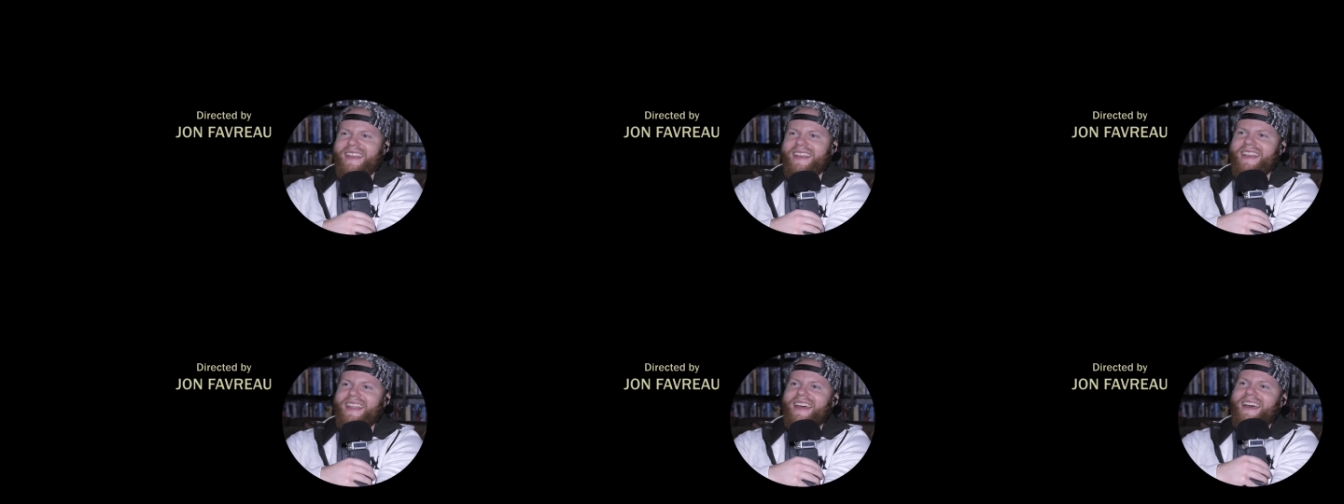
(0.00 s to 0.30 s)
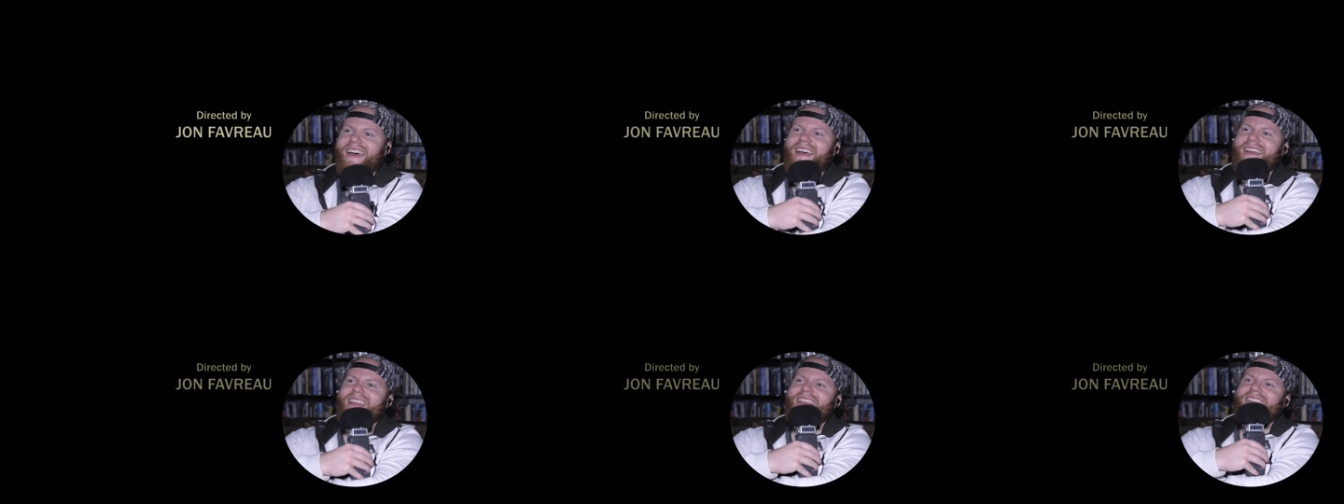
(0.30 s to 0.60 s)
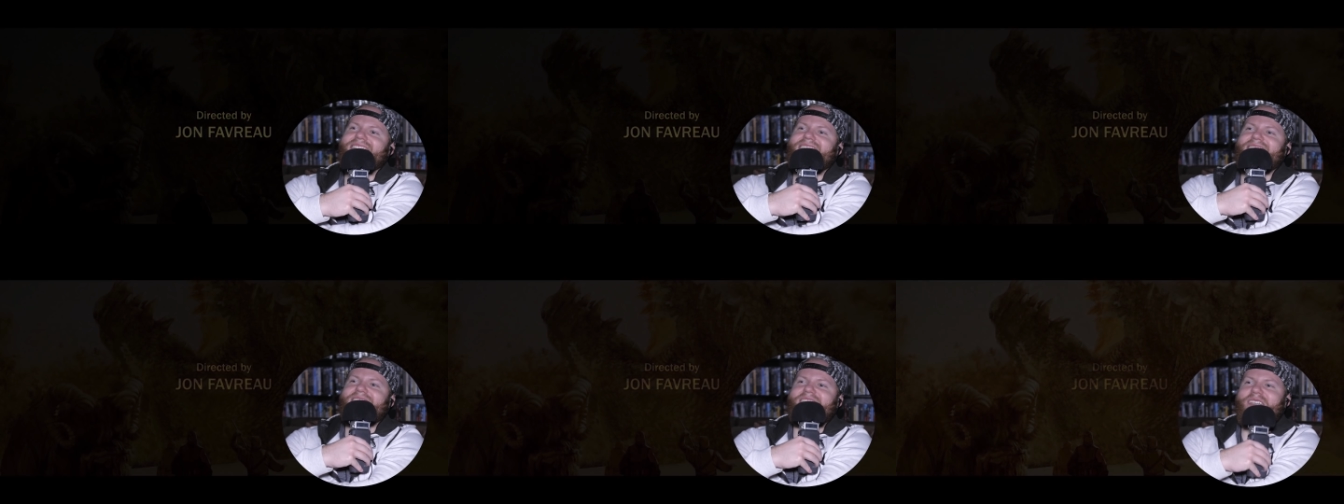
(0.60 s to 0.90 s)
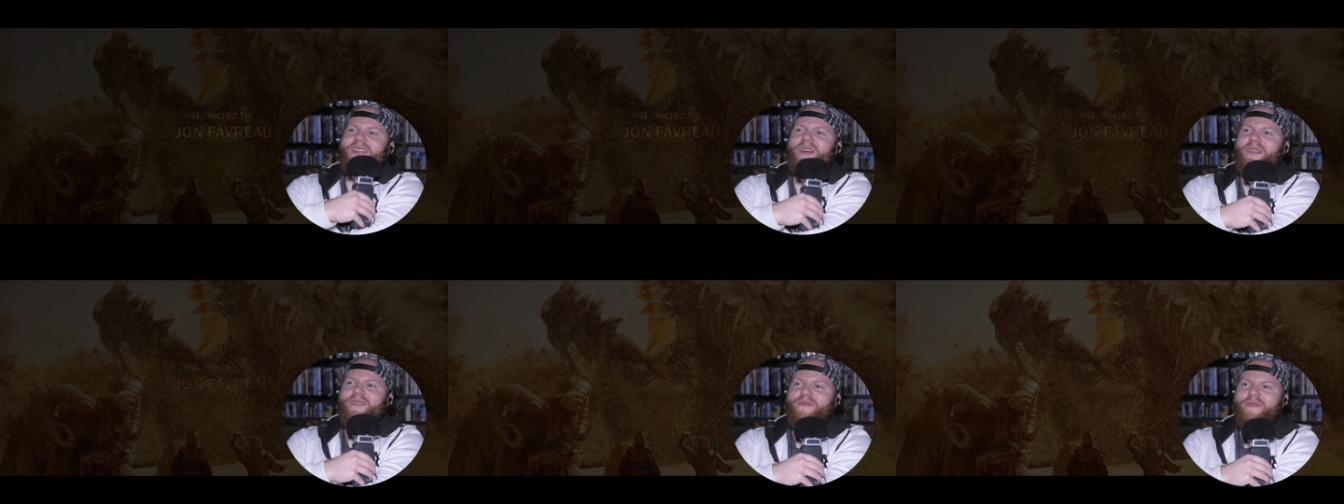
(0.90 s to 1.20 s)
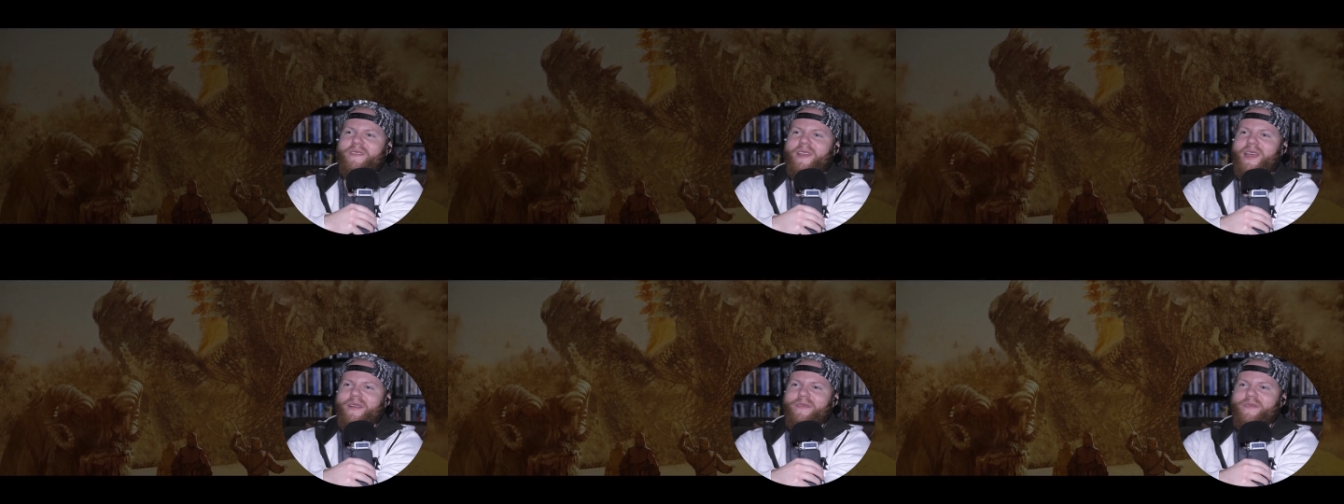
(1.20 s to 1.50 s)
nice. Jon
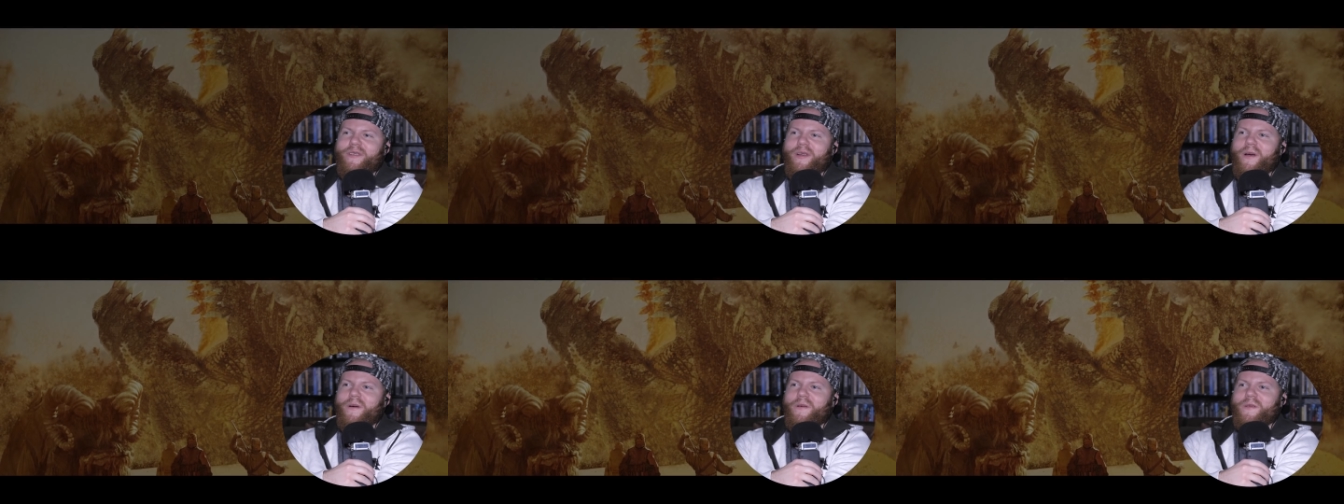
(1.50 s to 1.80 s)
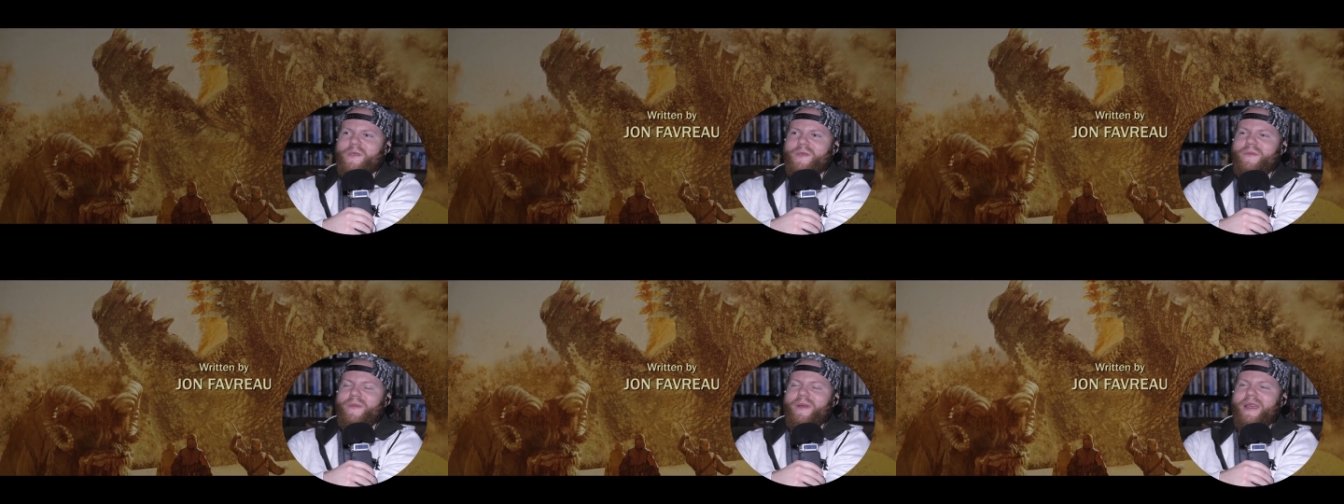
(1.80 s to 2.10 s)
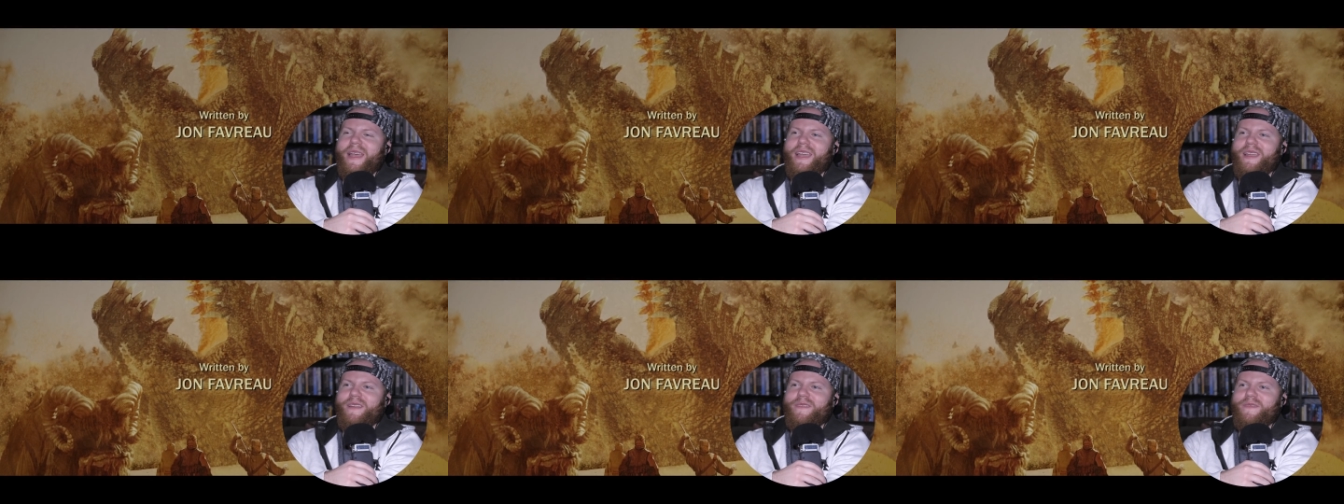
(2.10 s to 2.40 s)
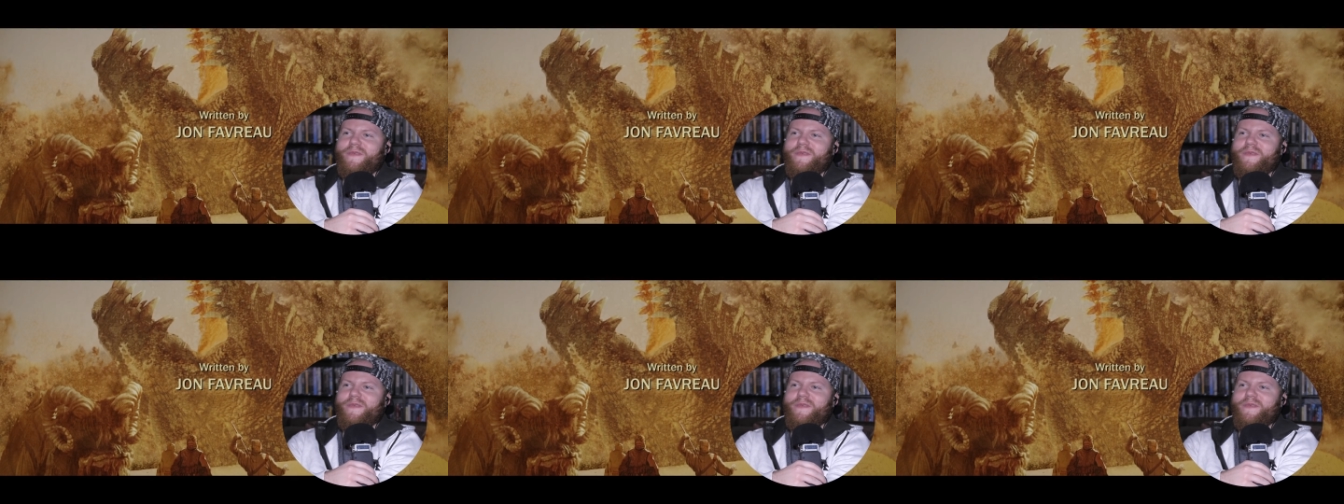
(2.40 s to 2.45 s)
Favreau was back